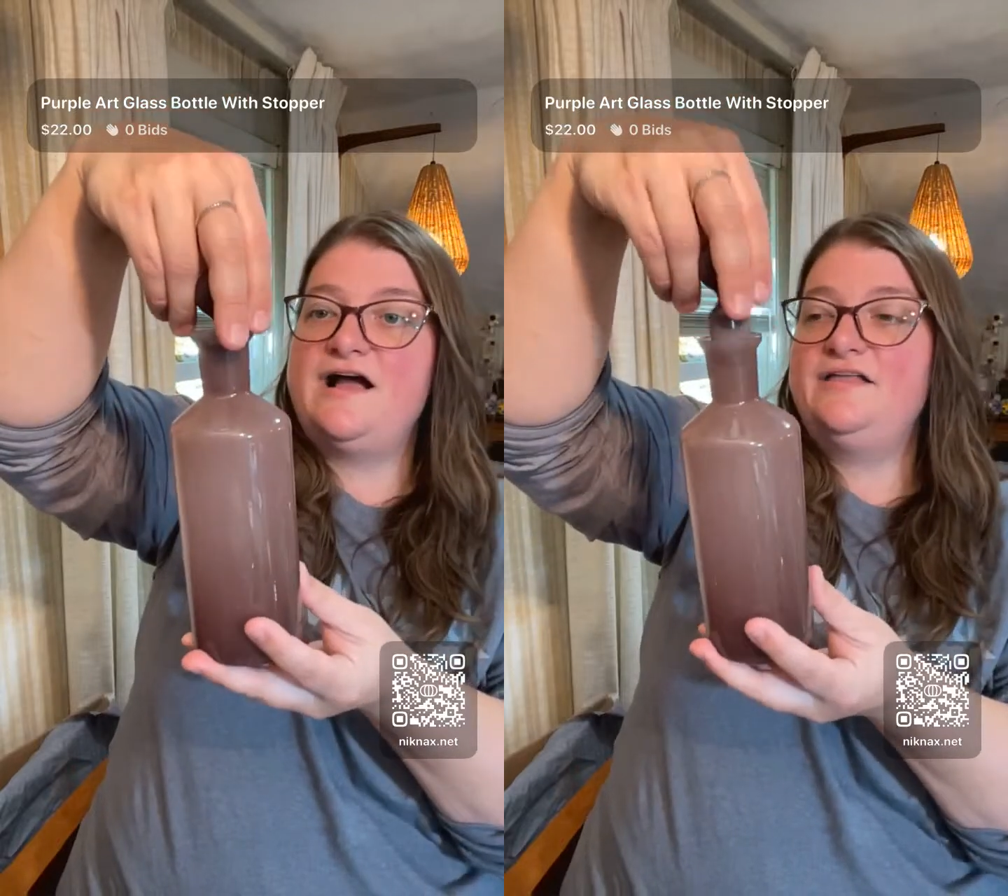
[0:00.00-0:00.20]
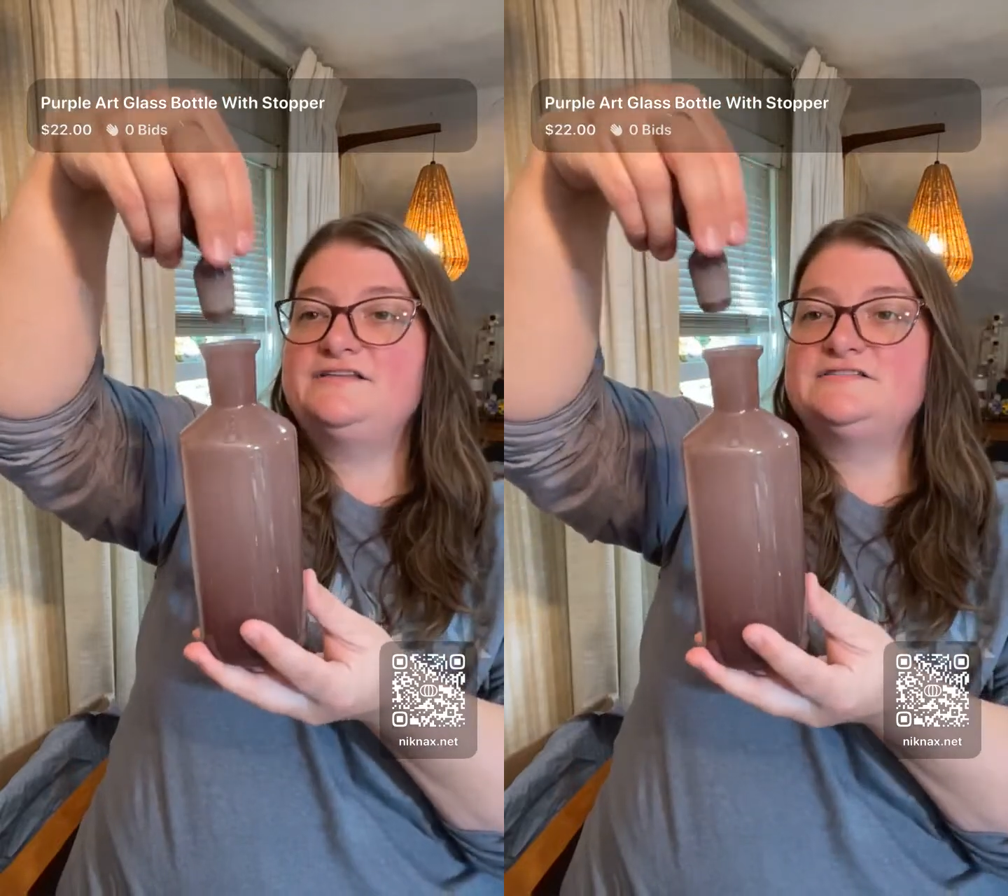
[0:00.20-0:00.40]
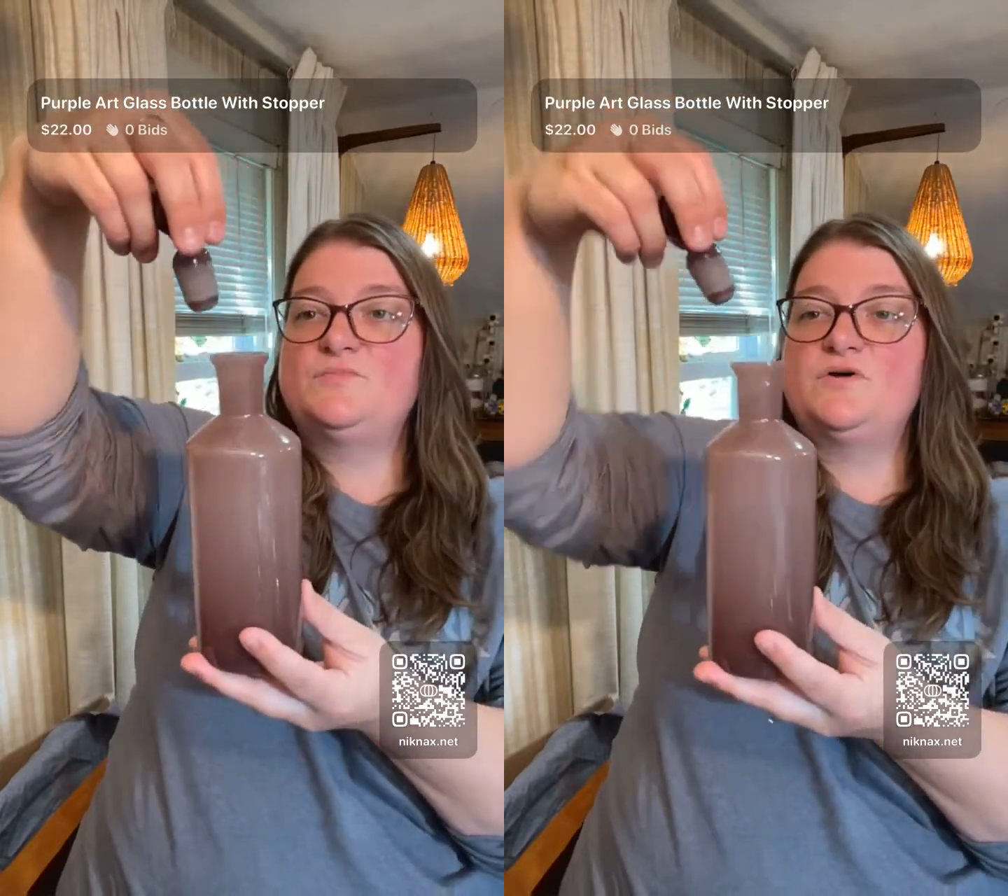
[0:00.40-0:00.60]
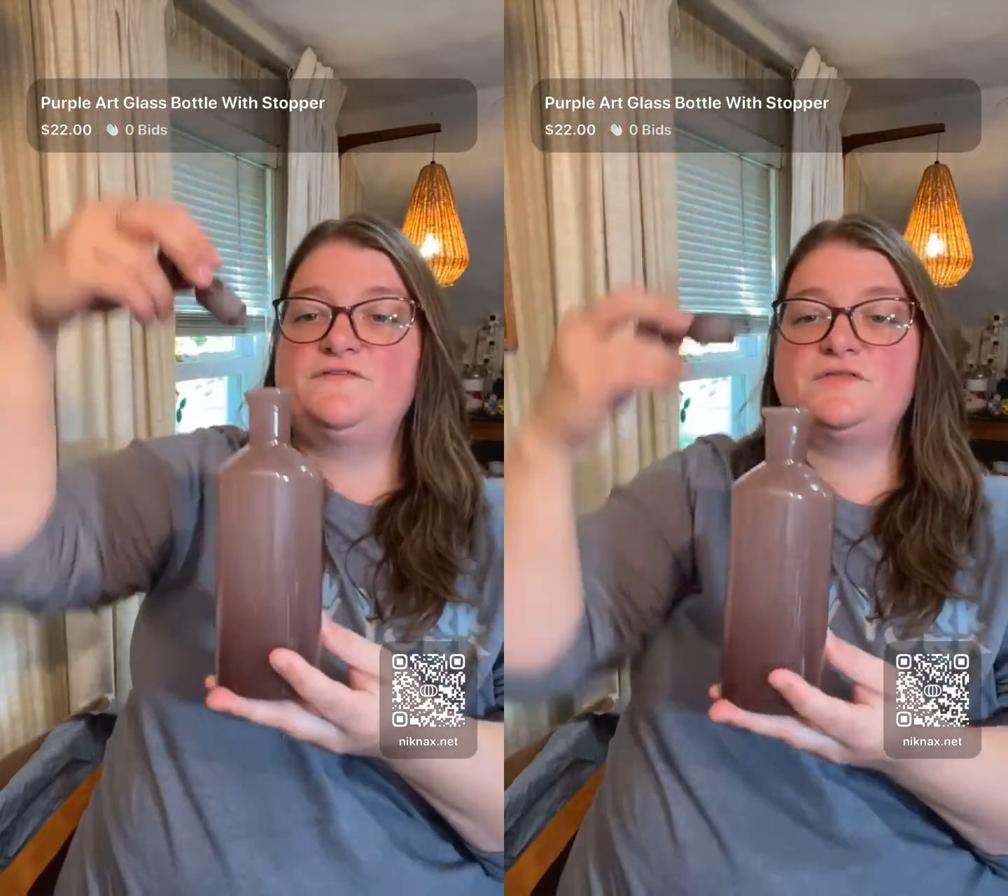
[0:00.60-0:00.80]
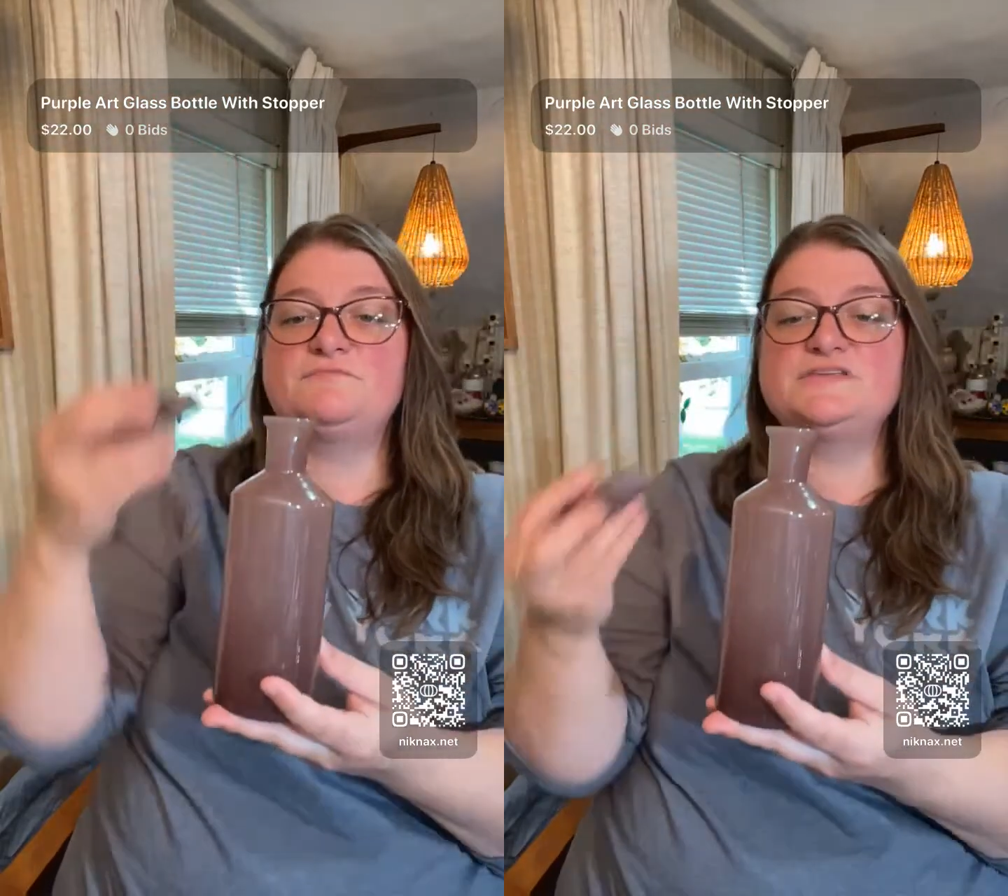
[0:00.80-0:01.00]
I liked it more
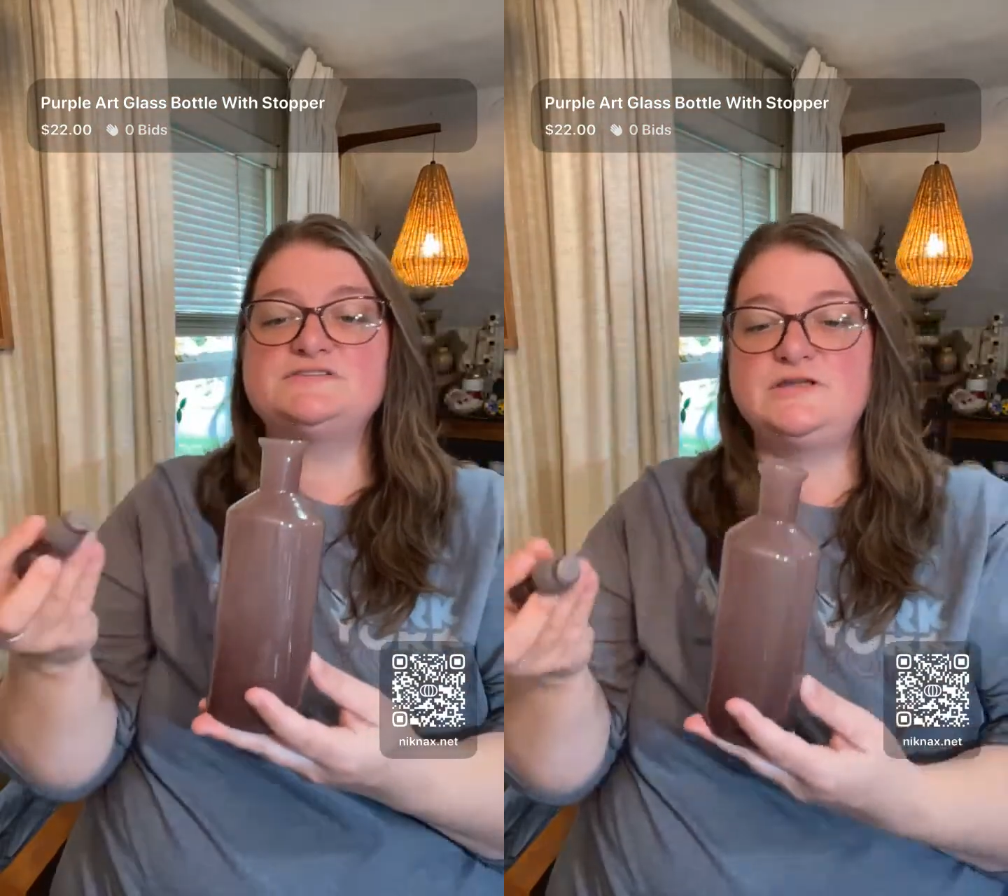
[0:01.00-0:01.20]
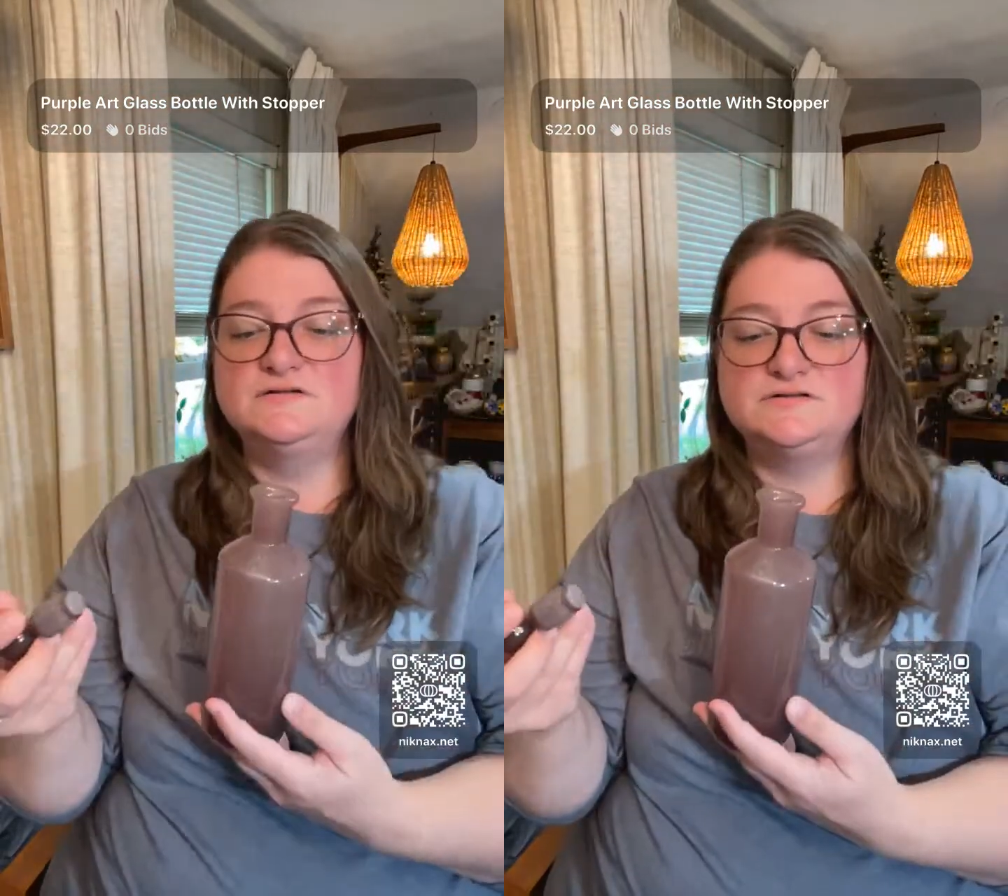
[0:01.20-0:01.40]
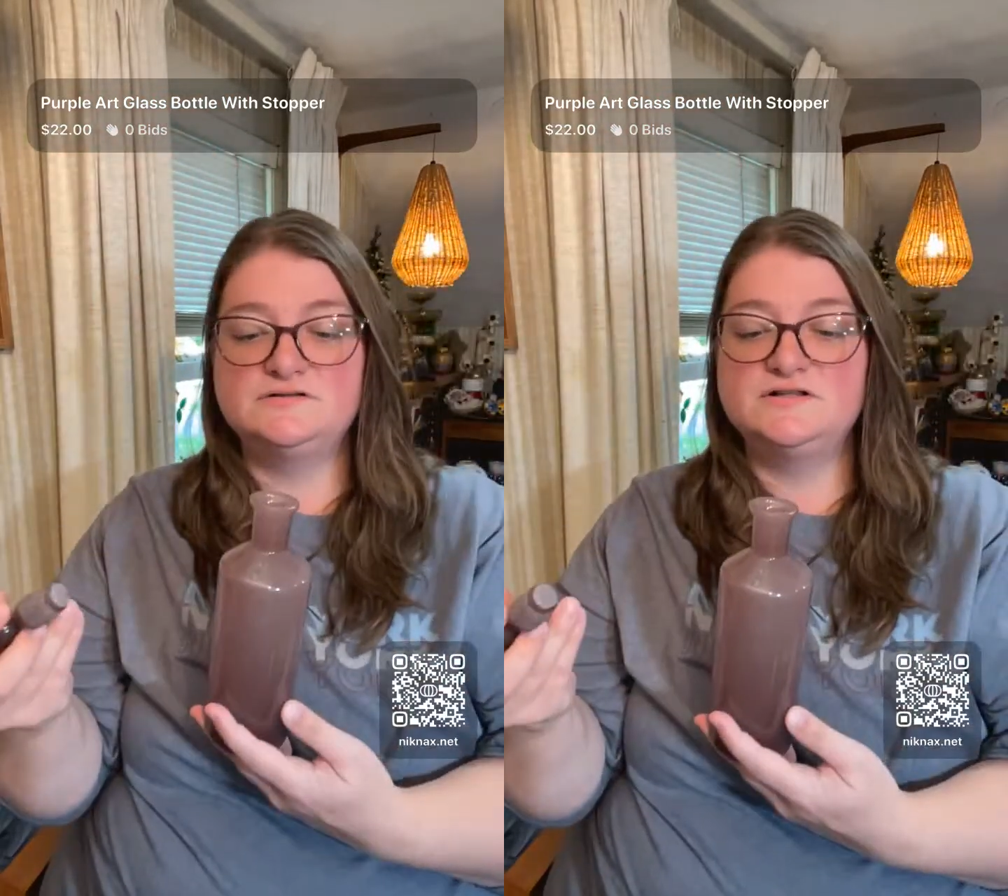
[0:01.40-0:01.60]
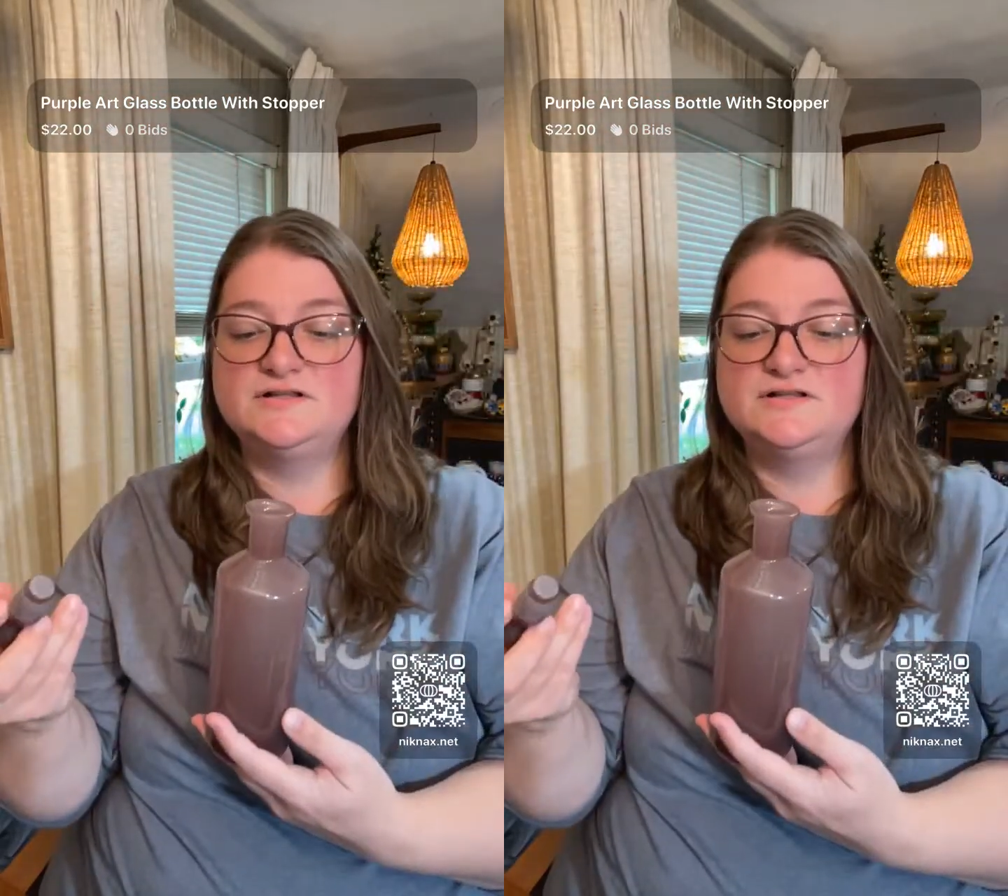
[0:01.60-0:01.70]
for the mystery.